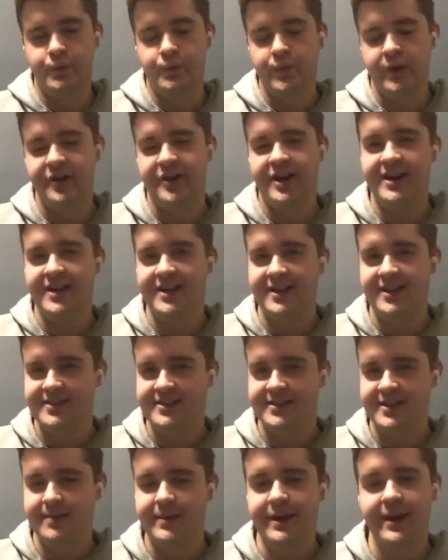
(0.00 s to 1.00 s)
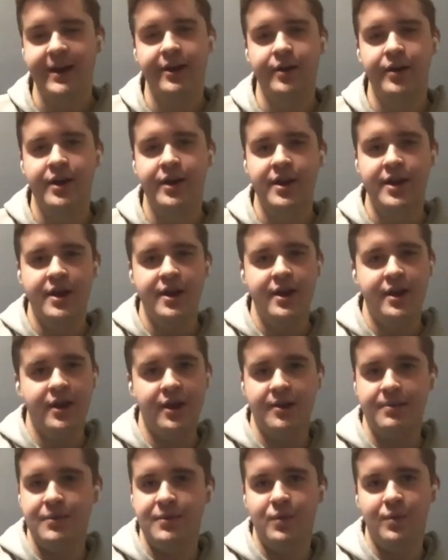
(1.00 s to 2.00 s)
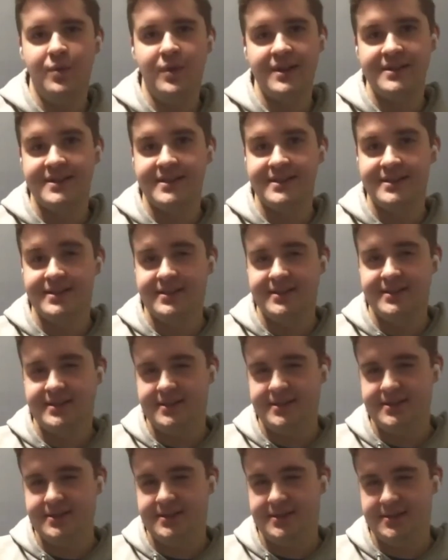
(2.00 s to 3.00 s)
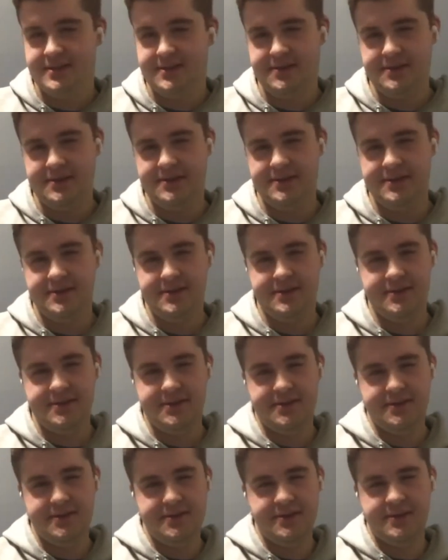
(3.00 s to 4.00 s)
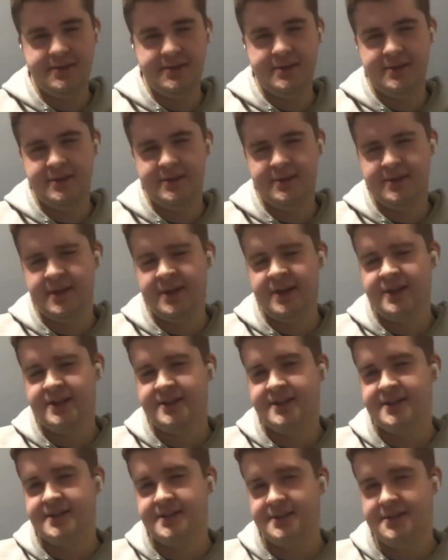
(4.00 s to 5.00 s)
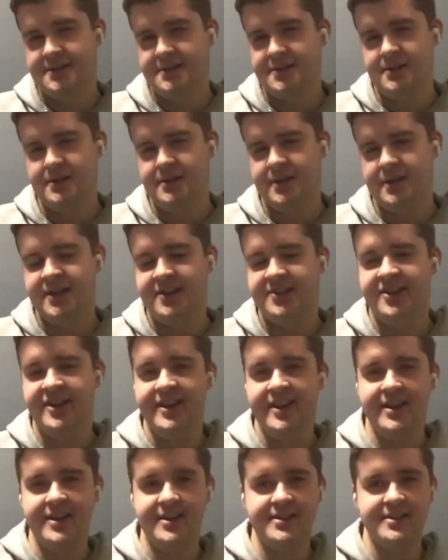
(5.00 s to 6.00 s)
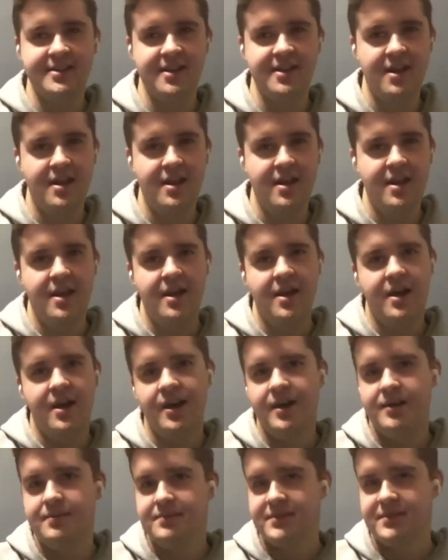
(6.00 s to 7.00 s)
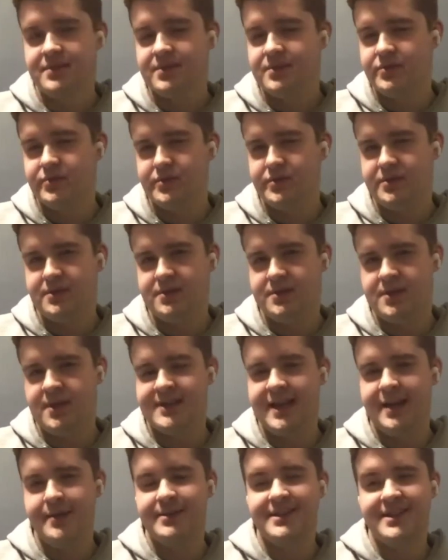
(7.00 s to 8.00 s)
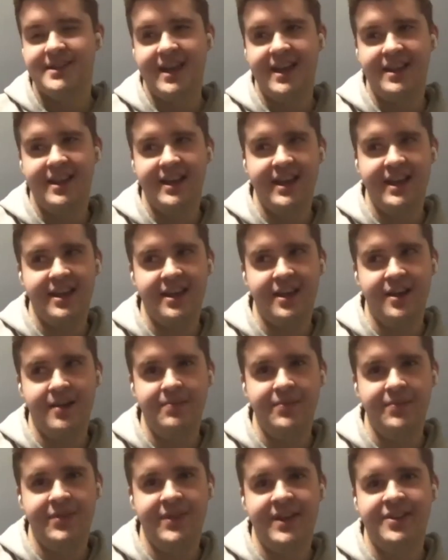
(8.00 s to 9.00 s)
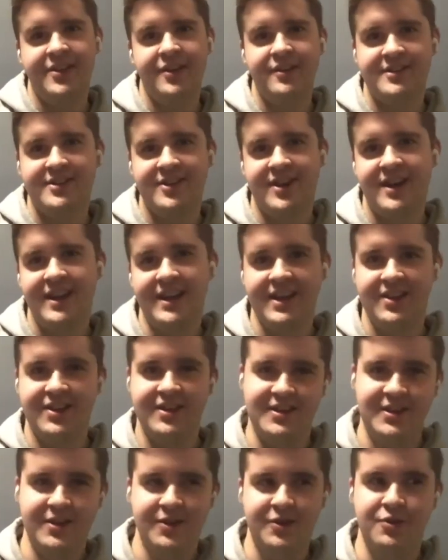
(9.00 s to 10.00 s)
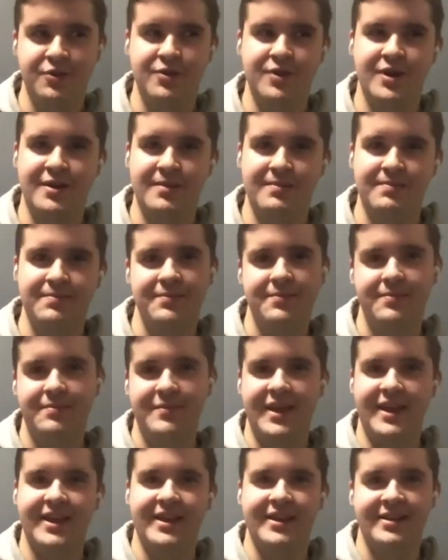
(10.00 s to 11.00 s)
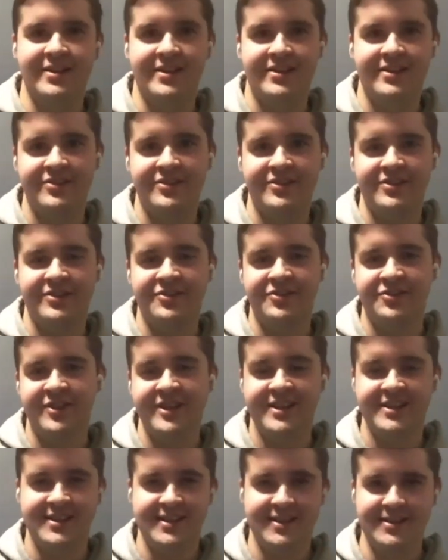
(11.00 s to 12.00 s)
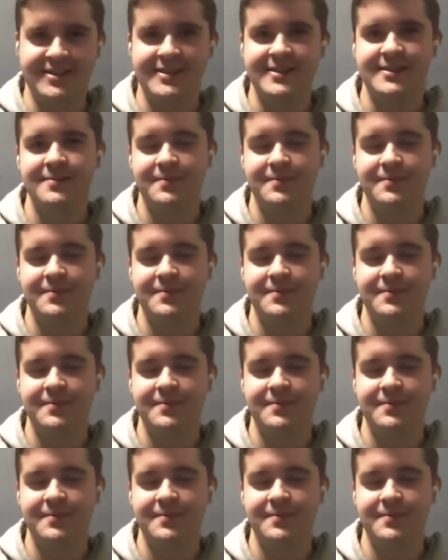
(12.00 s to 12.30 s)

honest about um what's stuttering is um because I would say like um, that those are like the two um, main poisons.